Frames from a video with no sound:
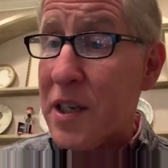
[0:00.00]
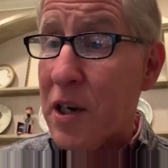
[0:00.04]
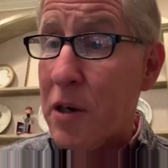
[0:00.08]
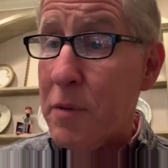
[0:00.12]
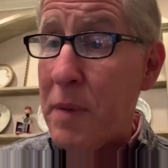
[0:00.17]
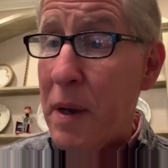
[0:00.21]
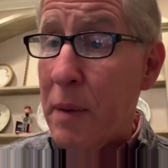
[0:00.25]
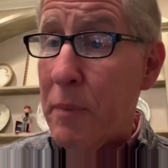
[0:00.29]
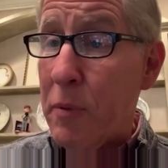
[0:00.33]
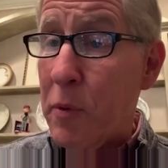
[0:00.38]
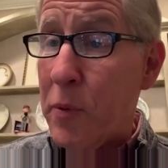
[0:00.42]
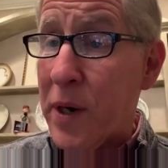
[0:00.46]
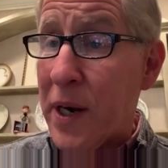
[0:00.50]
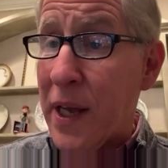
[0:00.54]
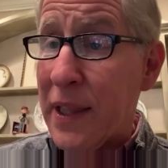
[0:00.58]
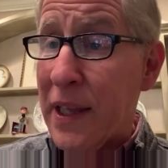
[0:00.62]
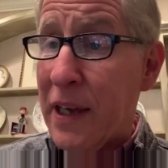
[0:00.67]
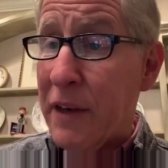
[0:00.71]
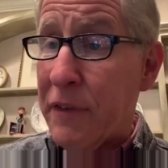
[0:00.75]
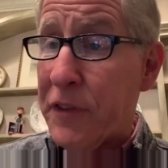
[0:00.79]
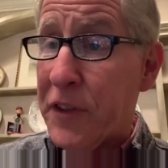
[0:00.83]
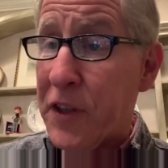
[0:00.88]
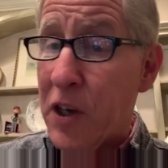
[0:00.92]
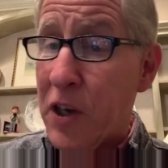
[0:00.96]
I remember when I
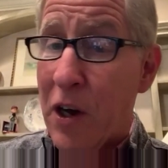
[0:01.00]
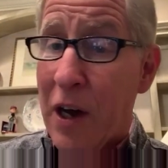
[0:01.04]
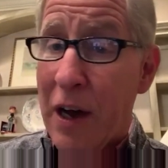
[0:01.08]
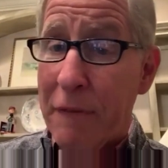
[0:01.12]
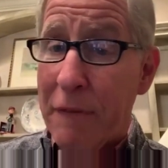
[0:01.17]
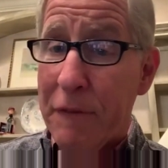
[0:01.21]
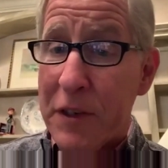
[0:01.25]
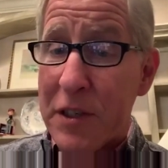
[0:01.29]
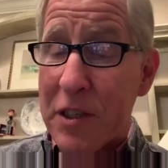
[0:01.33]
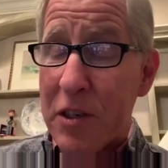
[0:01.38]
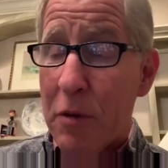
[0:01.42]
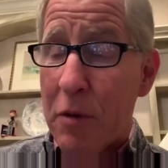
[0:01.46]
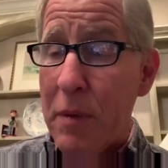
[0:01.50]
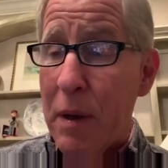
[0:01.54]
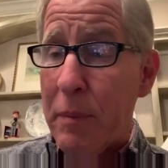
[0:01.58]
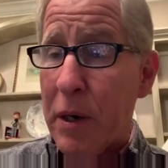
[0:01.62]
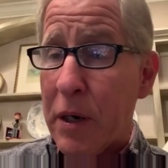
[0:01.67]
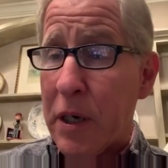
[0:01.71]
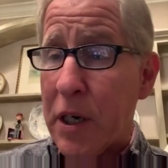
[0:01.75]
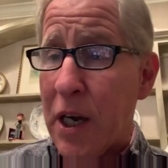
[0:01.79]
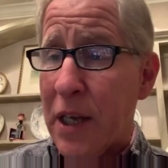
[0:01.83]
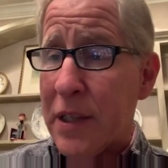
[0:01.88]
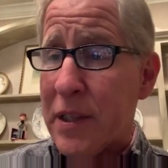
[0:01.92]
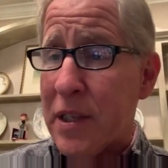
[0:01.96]
left the office, I remember
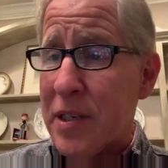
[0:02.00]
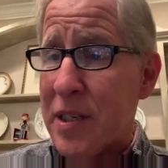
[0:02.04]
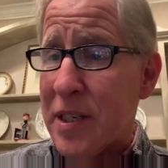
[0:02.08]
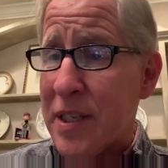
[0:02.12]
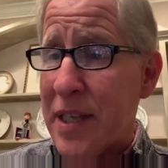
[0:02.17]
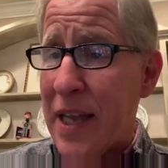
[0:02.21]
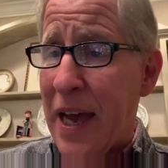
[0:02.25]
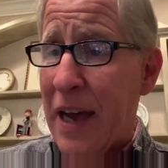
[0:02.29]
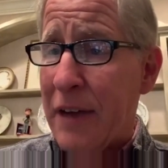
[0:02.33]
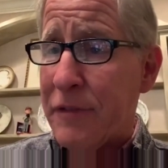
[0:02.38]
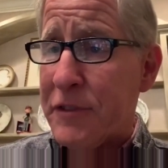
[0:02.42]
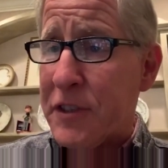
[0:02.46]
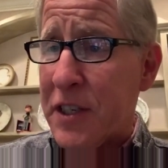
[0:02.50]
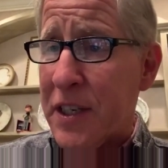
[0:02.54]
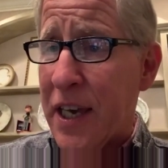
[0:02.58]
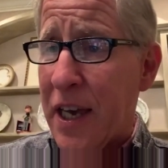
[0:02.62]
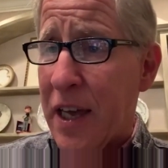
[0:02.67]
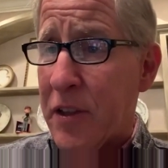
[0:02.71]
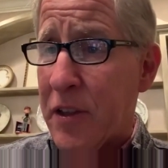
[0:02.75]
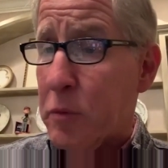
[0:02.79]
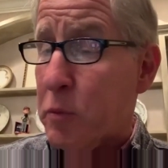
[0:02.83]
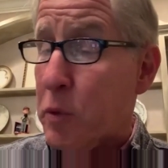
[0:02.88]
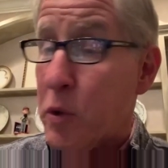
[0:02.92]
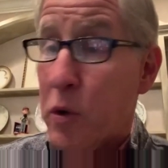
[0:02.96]
I got the staff
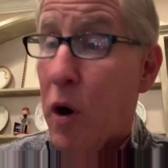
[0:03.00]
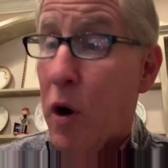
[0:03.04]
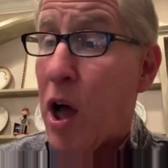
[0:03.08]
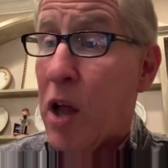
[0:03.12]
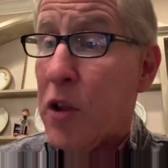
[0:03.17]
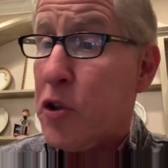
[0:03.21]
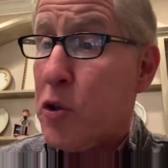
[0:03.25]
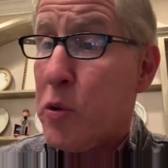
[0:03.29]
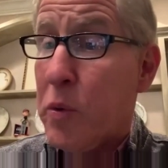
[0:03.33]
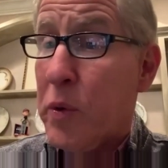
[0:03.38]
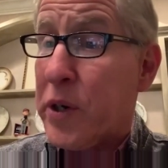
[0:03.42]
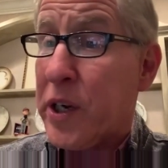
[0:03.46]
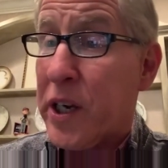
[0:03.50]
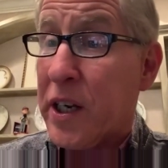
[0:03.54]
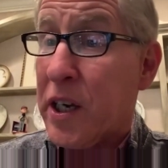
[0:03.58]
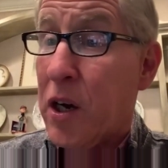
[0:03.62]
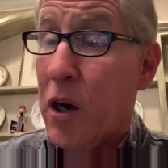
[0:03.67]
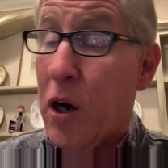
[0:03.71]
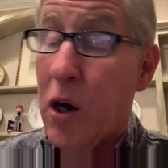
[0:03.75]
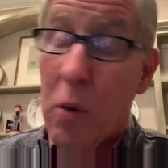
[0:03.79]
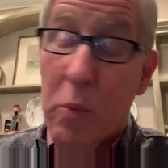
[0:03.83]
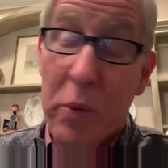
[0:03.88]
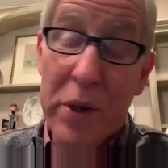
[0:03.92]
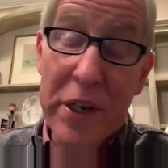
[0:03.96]
together, and we all knew we were gonna go home.